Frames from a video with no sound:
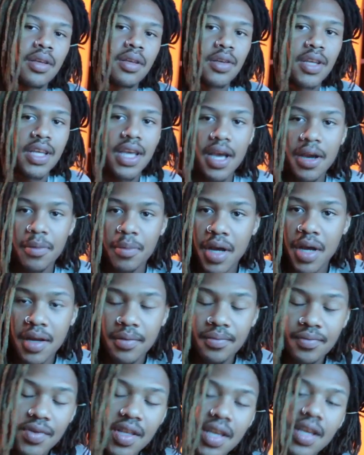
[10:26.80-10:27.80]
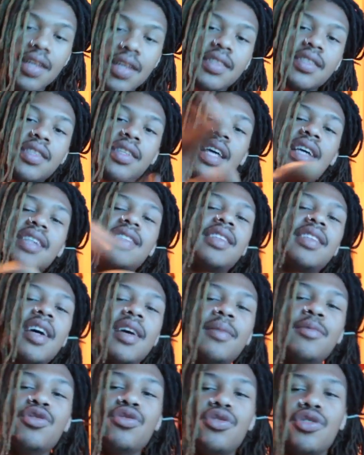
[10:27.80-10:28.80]
Yeah, man. Till next
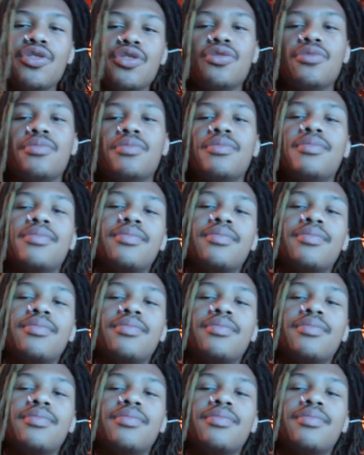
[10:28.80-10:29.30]
time, YouTube.